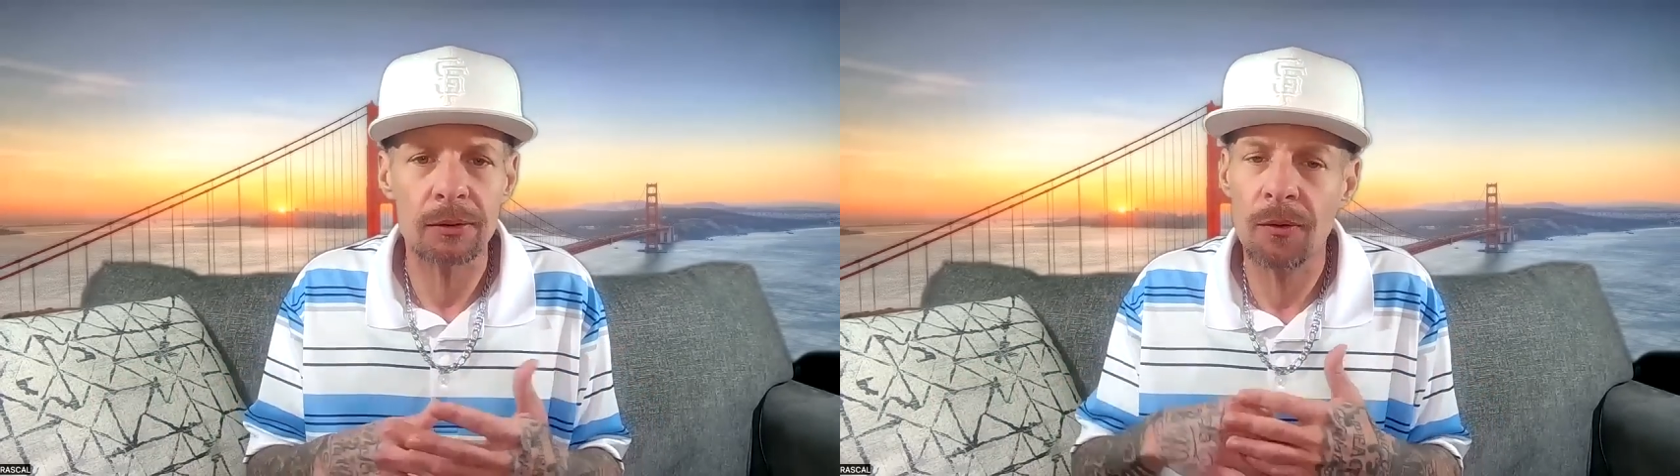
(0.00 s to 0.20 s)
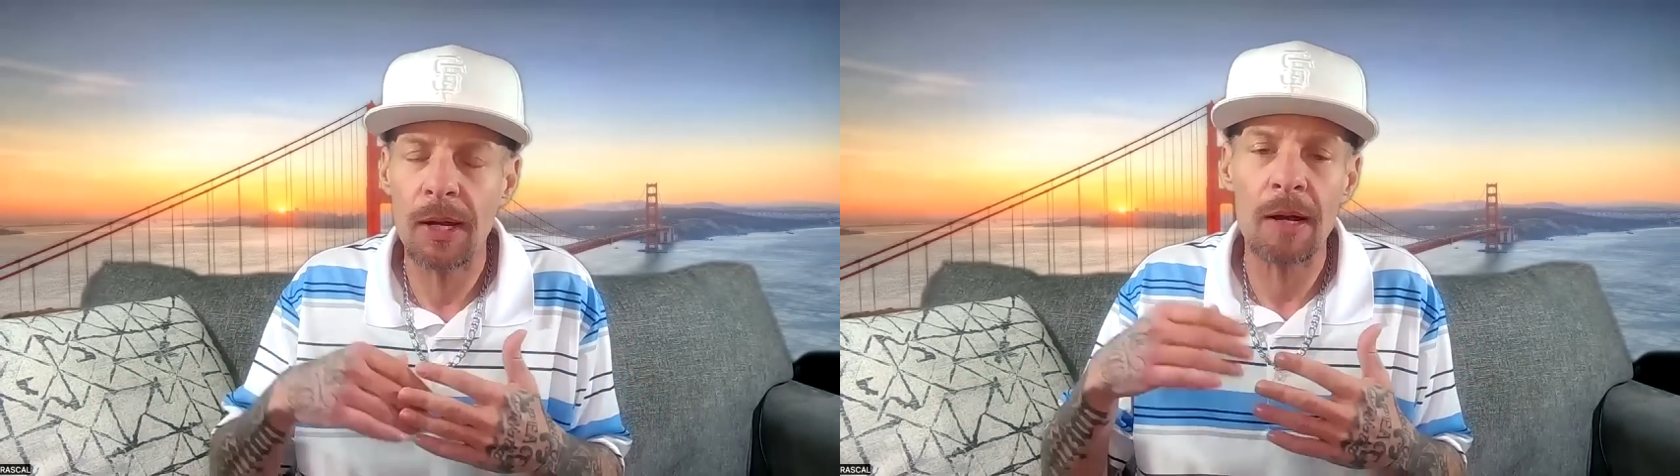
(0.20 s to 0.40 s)

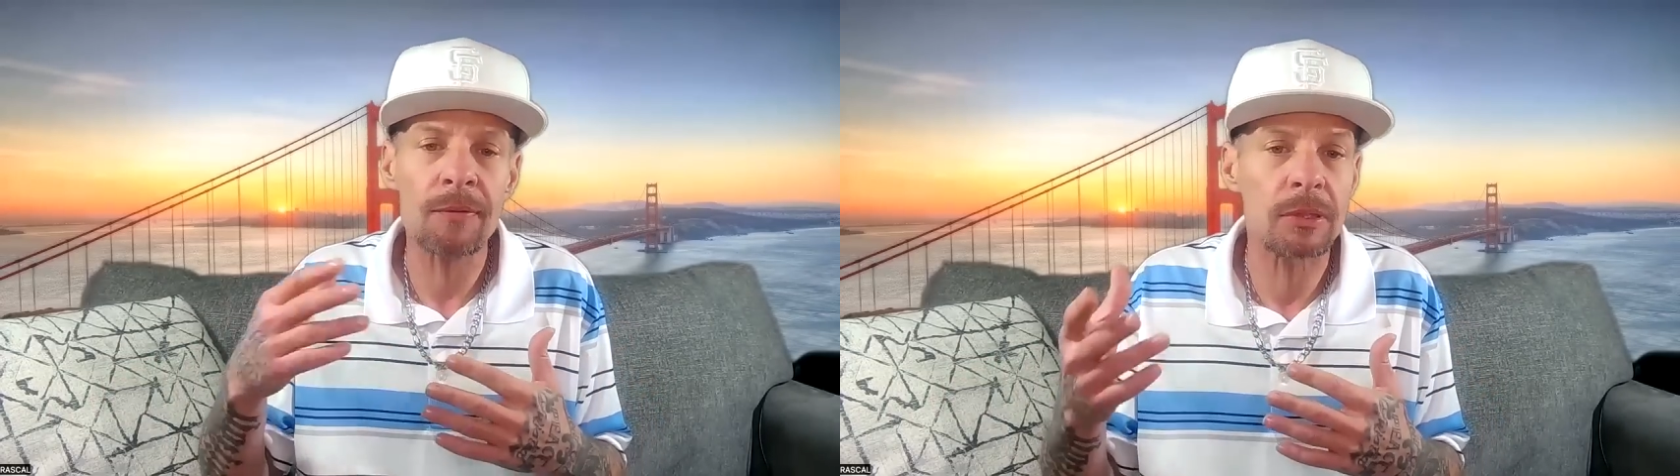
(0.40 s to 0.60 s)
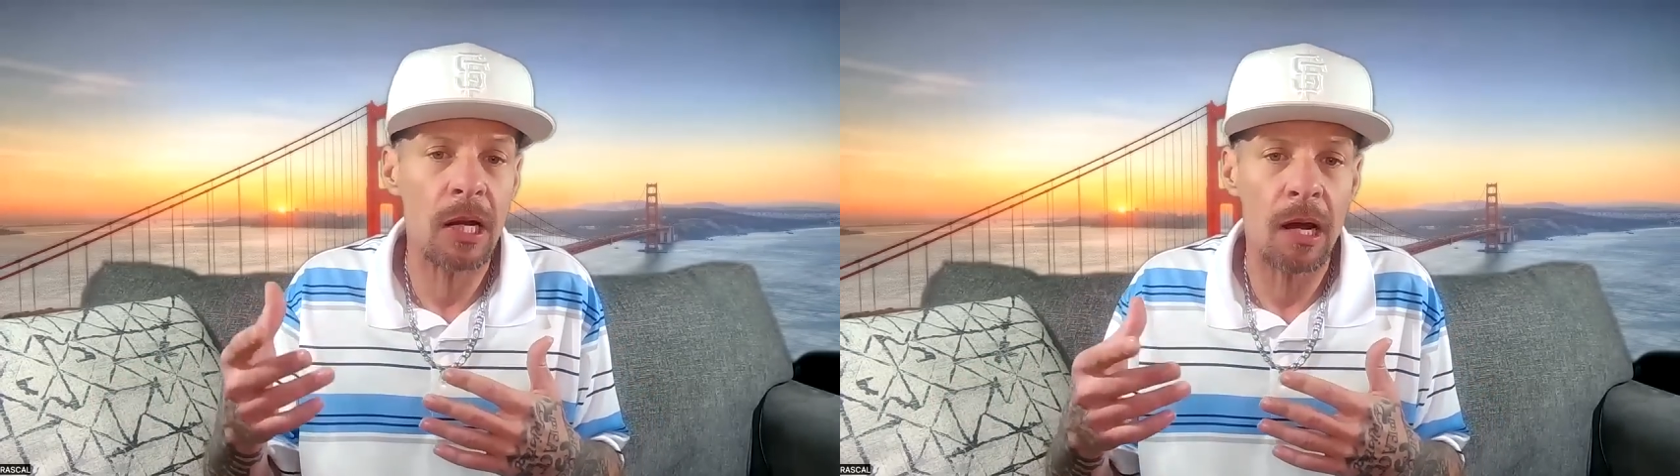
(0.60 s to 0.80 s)
They have a
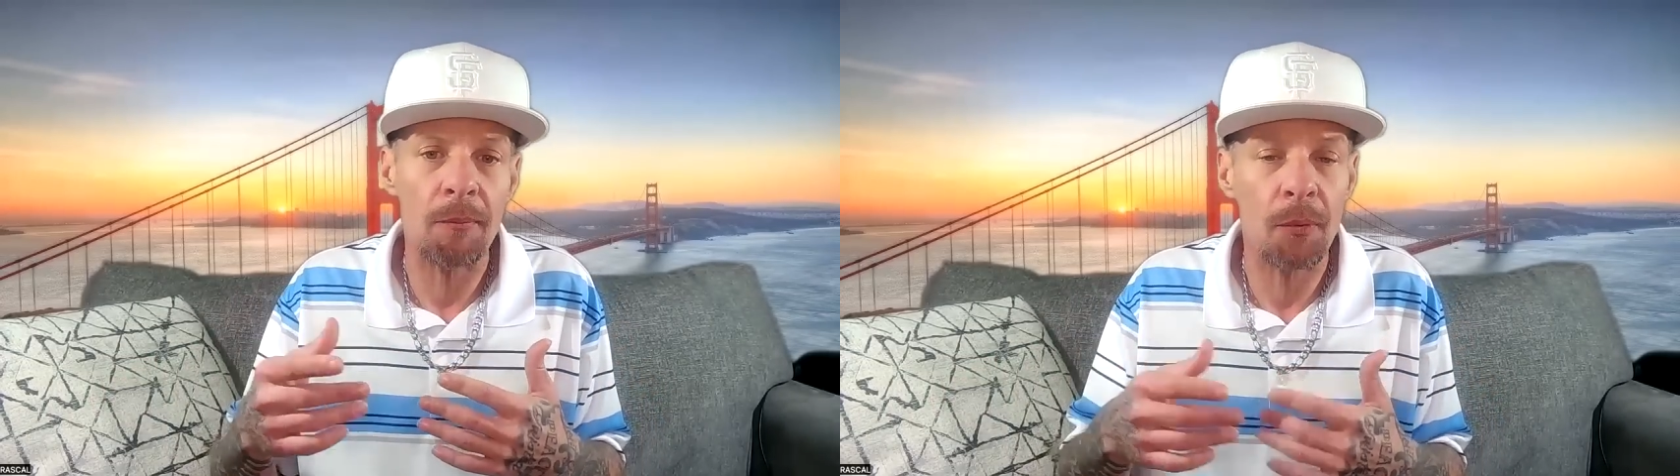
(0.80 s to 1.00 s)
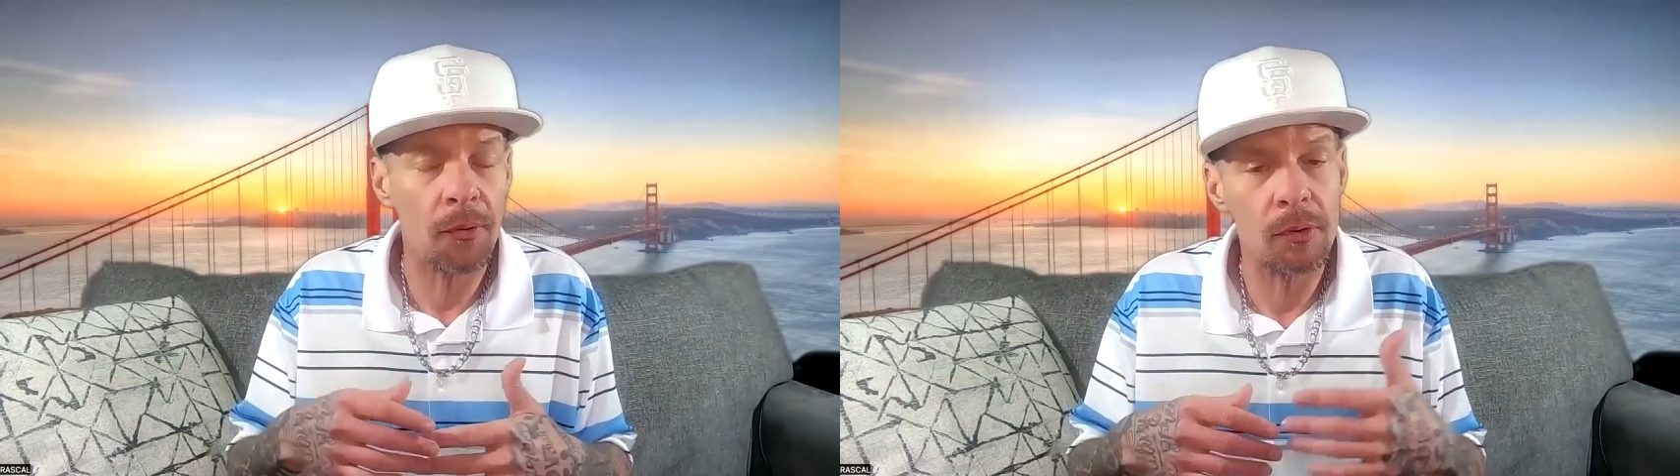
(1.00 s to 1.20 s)

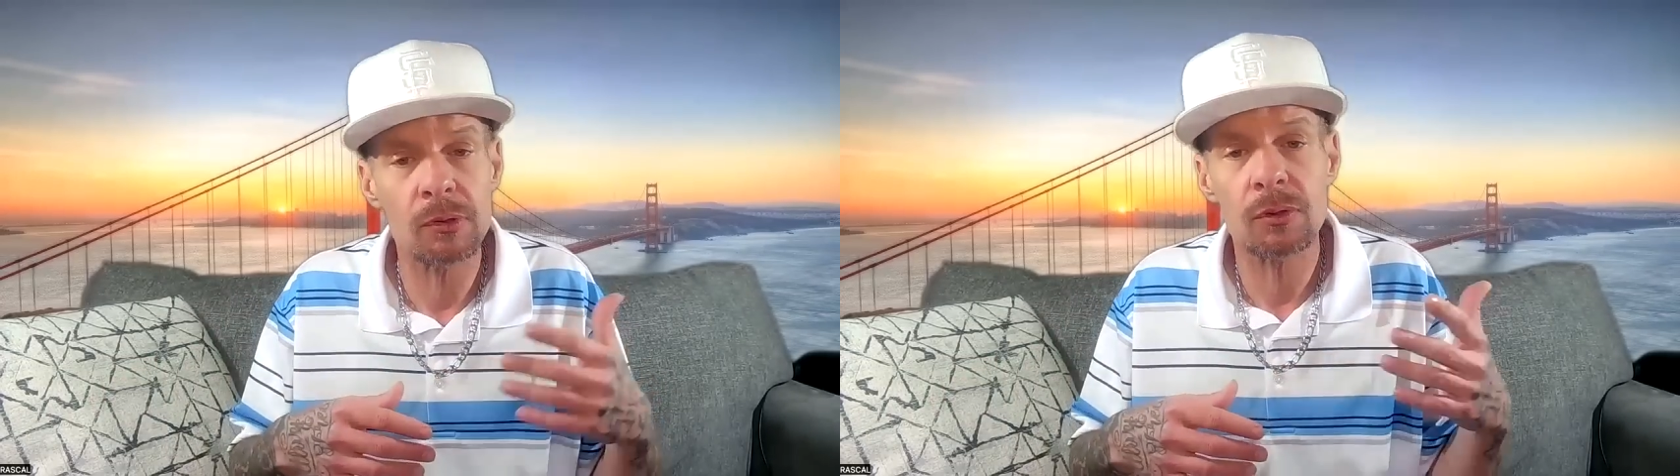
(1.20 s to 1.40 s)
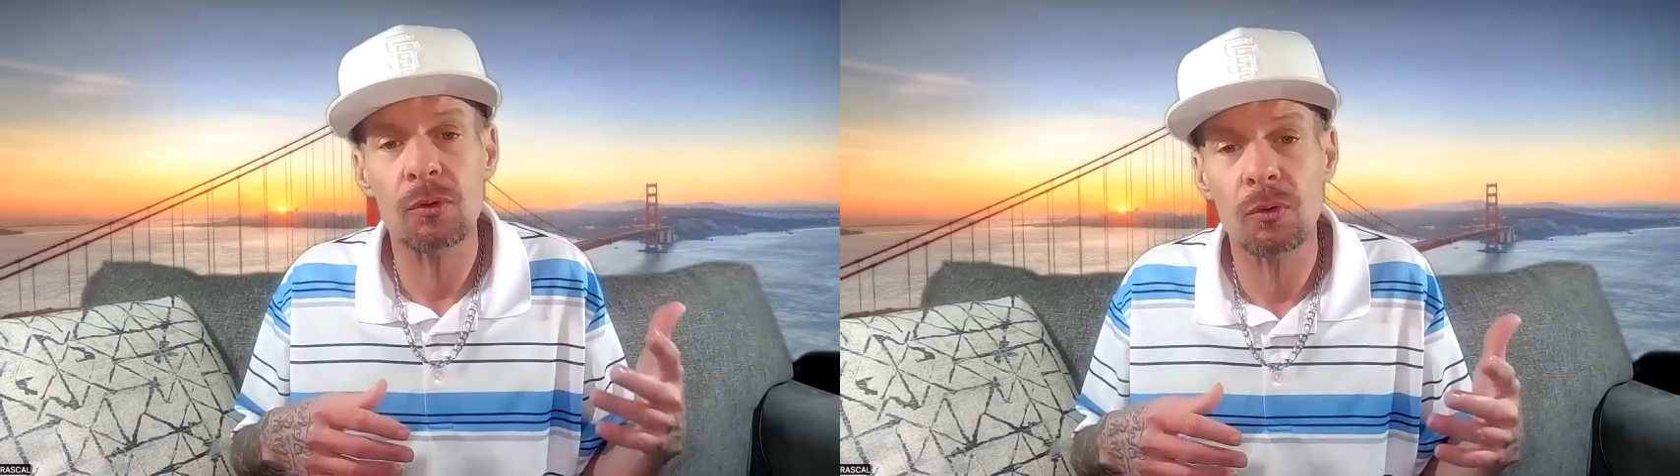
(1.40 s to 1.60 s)
job where they're in
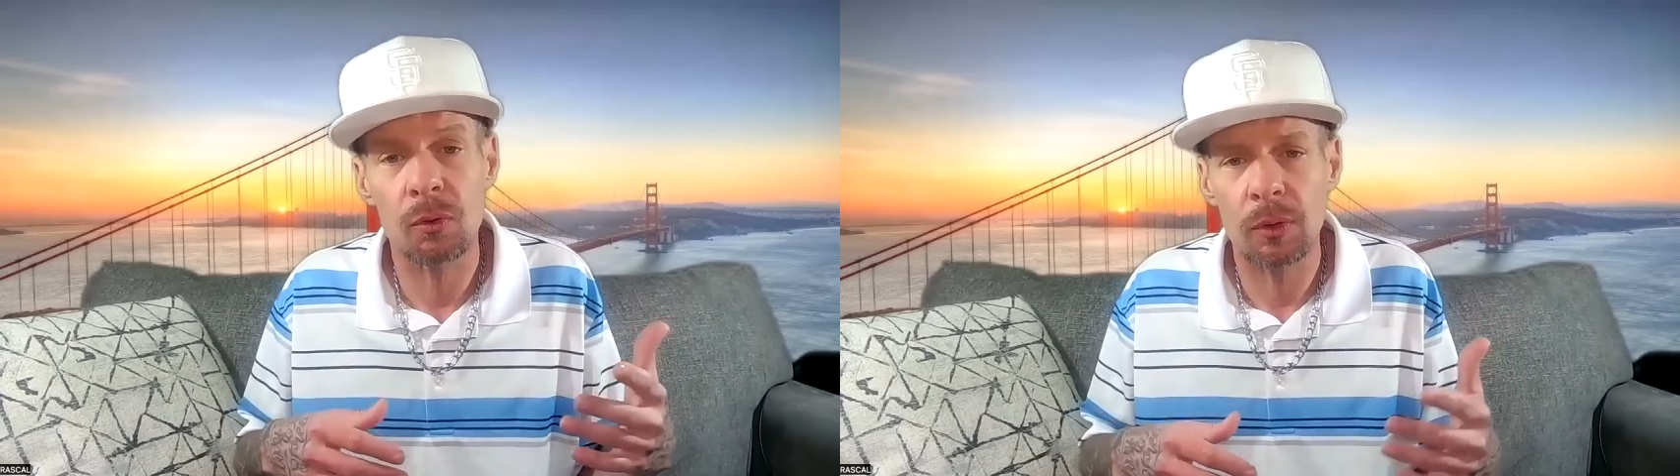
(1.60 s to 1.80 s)
school.